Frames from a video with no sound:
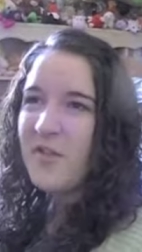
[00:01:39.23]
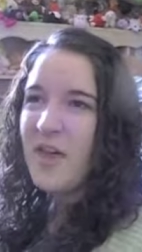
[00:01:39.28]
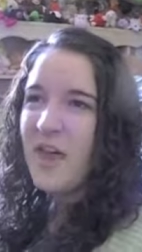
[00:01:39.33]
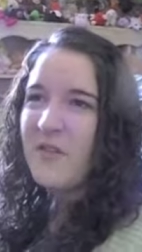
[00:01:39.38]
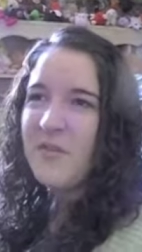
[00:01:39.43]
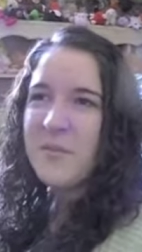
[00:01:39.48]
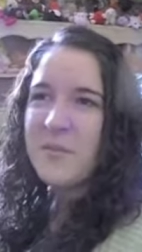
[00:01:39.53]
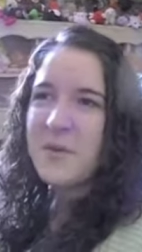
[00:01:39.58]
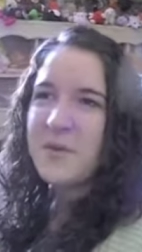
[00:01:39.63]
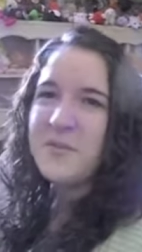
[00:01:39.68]

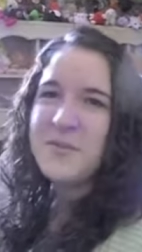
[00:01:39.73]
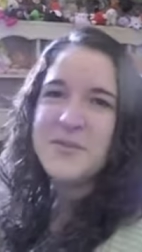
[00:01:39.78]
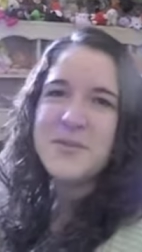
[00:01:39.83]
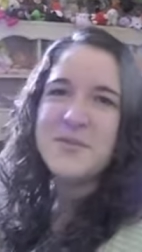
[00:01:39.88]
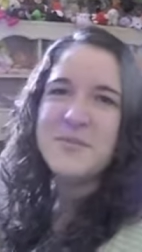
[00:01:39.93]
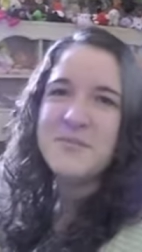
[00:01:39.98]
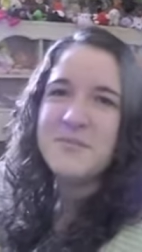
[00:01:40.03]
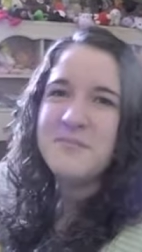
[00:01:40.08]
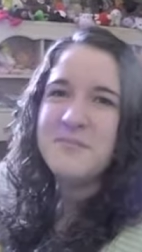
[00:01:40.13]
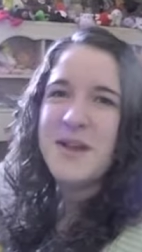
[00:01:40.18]
Everybody
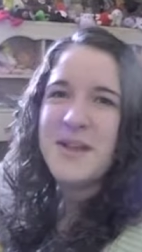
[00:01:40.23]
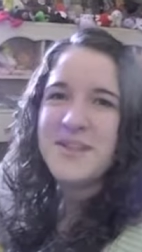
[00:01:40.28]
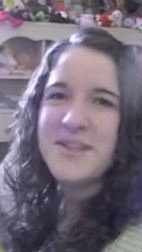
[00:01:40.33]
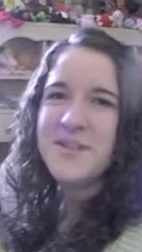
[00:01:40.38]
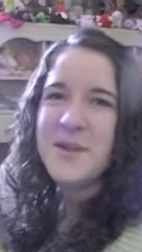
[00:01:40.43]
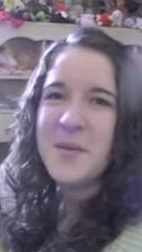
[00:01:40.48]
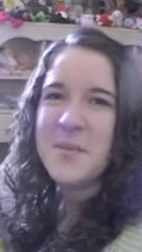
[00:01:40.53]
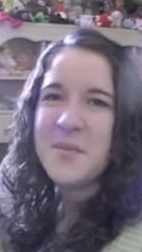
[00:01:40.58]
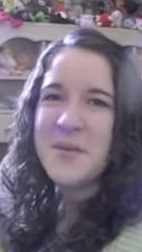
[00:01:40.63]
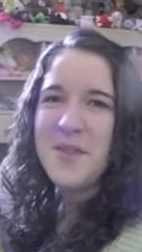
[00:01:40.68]
was
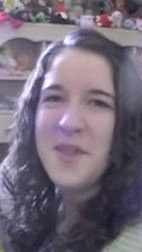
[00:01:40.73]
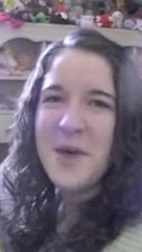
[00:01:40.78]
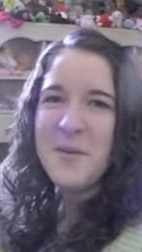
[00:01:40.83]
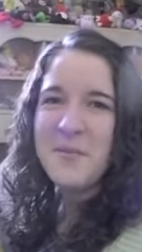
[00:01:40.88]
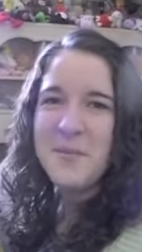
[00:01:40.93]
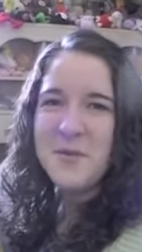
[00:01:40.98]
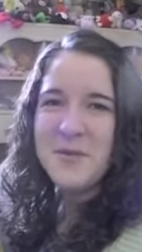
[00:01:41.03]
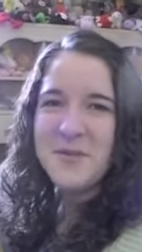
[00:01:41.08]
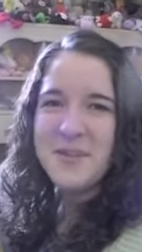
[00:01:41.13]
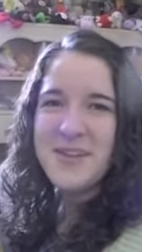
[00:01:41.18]
messed up in
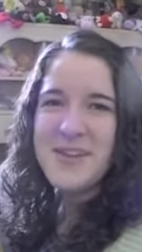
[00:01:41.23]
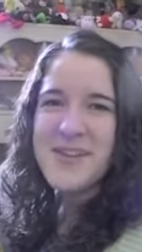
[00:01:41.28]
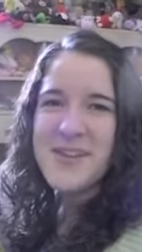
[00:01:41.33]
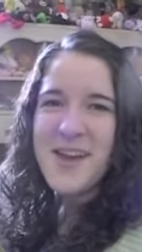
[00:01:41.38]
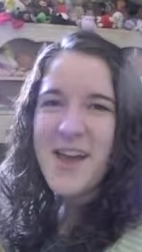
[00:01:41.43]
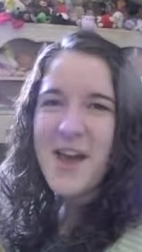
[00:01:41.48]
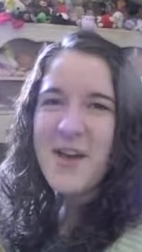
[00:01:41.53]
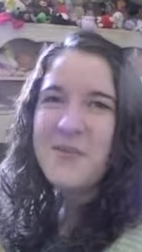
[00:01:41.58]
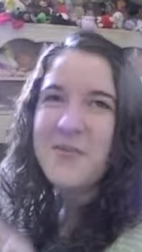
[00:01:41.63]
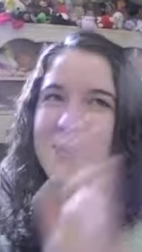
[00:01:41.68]
that movie.
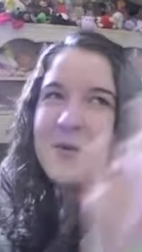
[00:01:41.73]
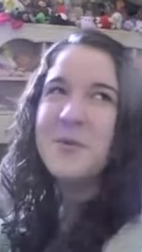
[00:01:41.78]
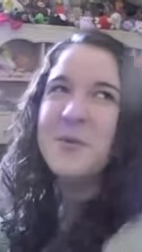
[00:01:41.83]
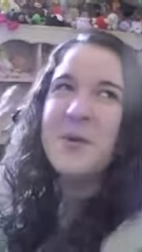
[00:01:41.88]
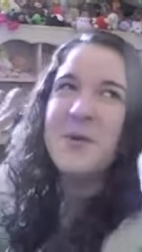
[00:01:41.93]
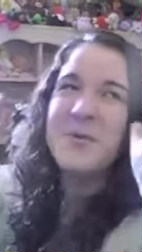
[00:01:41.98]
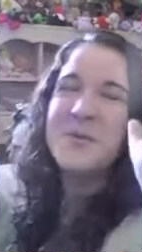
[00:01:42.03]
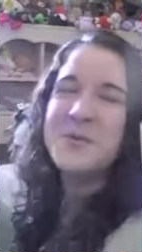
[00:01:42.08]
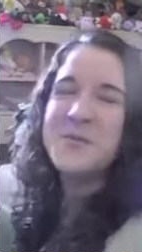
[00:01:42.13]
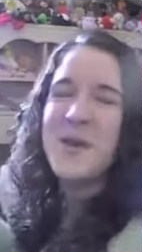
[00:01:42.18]

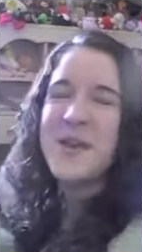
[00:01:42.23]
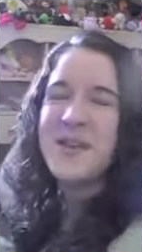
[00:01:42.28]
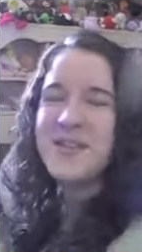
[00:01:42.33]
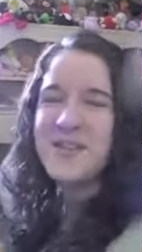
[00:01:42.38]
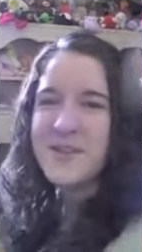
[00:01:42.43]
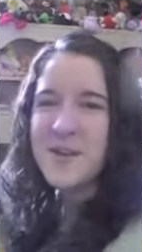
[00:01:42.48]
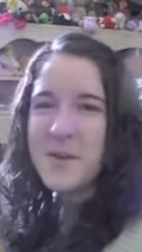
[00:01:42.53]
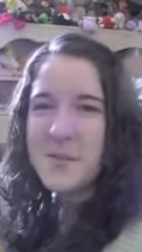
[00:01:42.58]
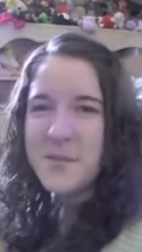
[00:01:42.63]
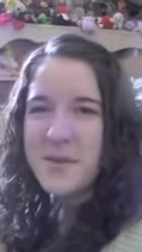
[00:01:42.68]
Everyone was
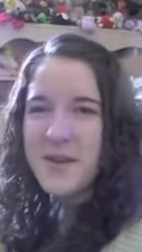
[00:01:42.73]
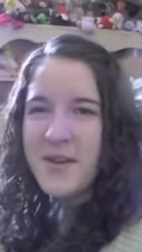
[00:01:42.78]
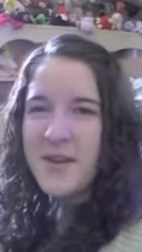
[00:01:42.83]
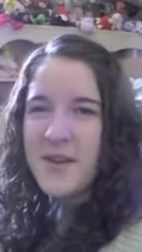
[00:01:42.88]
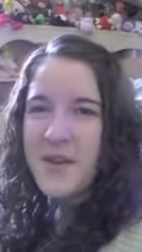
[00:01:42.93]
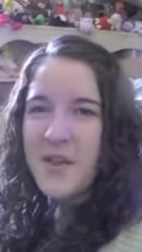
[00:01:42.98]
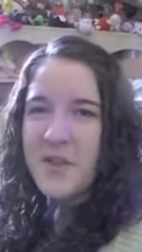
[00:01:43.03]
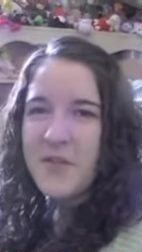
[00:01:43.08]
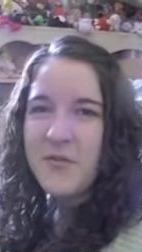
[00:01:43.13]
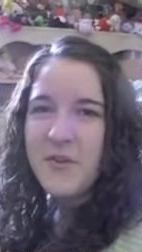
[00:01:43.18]
messed up.
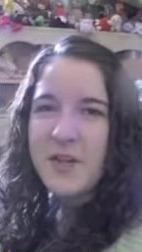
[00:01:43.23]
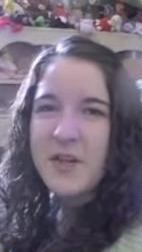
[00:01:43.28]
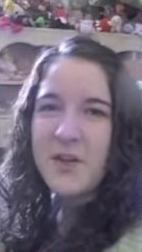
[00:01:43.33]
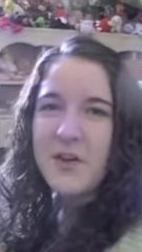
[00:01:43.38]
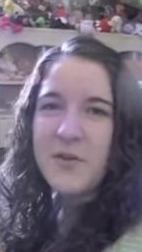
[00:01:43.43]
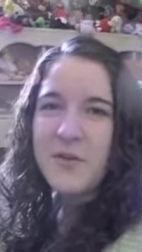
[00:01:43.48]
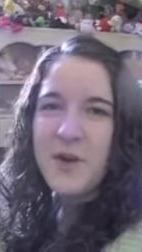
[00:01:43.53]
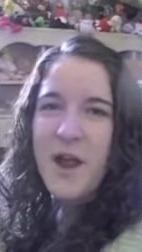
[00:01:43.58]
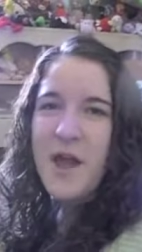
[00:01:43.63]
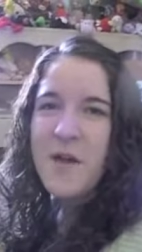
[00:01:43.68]
The
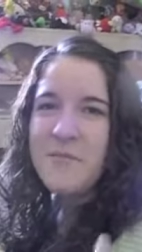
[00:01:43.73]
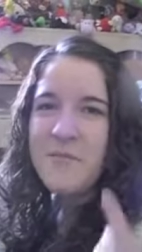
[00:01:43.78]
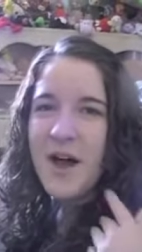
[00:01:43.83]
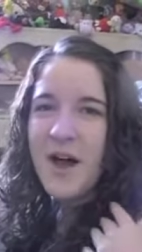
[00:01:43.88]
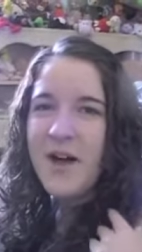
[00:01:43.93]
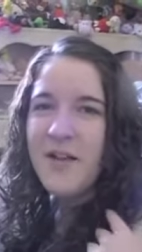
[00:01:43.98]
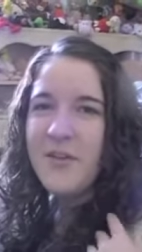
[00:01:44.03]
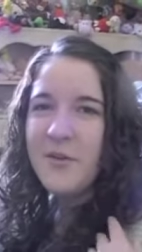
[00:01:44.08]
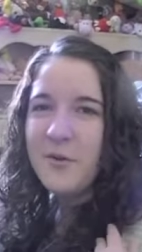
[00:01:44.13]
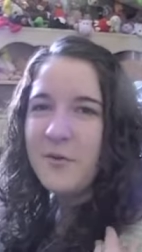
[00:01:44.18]
freaking
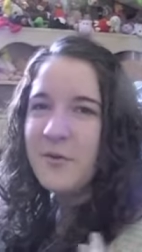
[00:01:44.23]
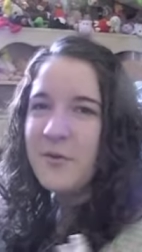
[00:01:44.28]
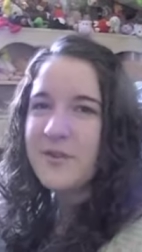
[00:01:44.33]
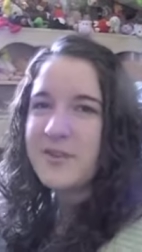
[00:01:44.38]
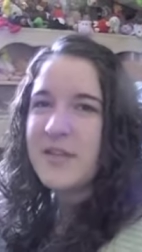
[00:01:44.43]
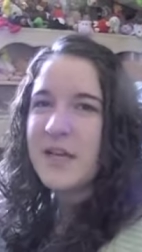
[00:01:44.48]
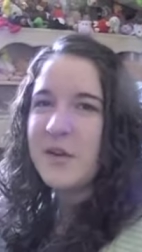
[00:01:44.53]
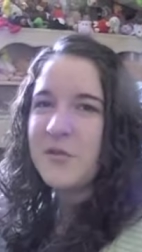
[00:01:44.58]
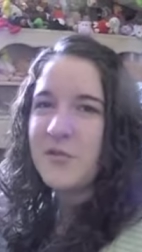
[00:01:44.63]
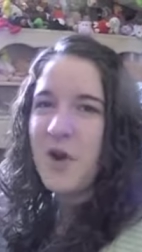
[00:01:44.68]
grandma who
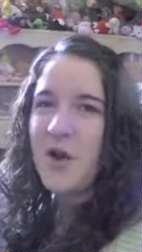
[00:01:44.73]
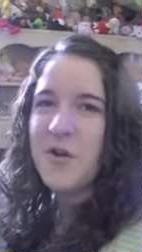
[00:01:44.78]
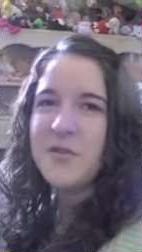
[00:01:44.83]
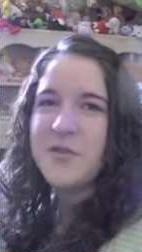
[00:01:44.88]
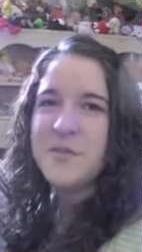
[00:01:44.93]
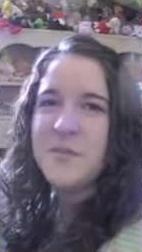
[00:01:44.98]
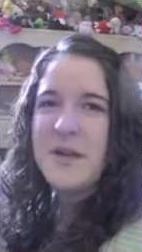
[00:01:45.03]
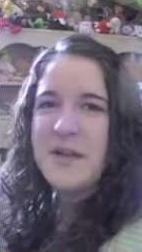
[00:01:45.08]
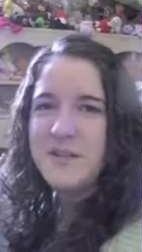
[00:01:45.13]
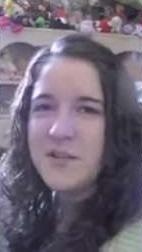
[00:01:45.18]
looked like
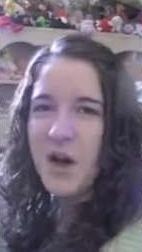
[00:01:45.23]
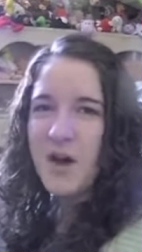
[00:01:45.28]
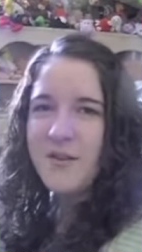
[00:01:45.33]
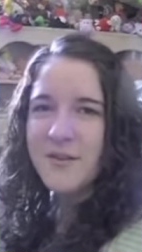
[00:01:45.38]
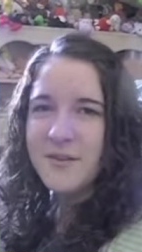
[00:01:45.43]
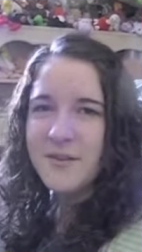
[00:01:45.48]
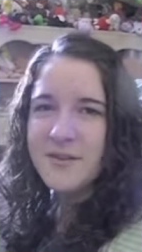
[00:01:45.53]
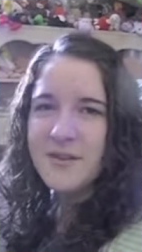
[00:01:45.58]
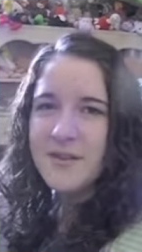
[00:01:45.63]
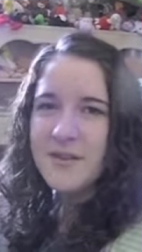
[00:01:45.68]
Ronald
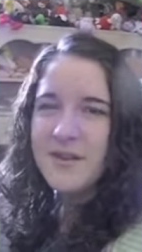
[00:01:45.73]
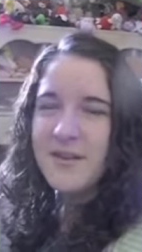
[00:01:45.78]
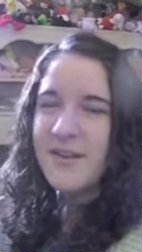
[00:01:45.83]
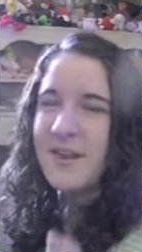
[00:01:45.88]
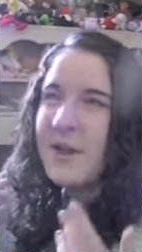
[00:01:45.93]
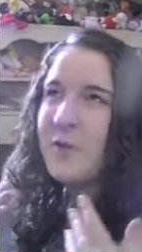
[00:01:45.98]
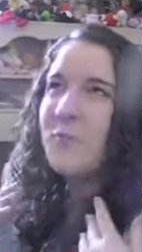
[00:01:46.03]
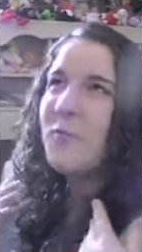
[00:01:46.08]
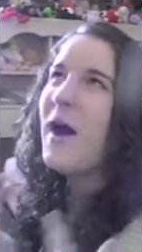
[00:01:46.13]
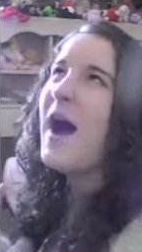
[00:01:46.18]
McDonald.
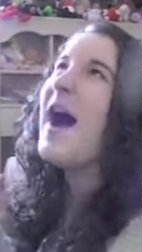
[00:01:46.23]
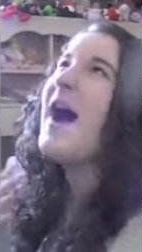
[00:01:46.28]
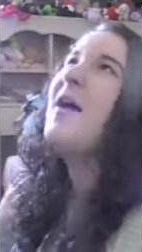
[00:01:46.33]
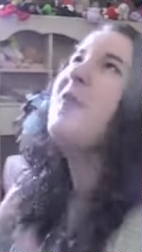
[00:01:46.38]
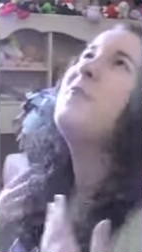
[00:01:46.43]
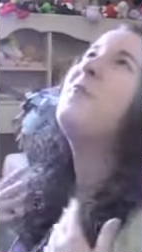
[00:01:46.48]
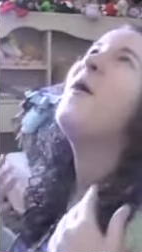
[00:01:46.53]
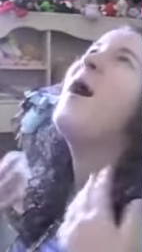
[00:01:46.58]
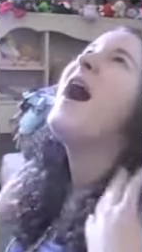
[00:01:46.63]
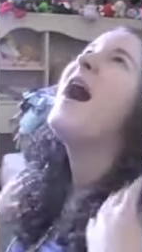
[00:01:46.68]

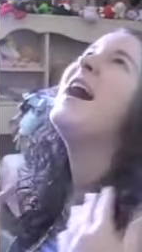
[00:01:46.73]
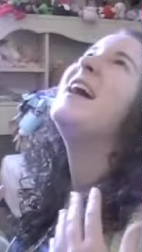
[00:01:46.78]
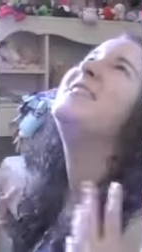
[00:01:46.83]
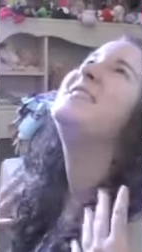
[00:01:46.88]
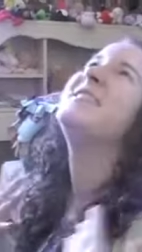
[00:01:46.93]
Like, why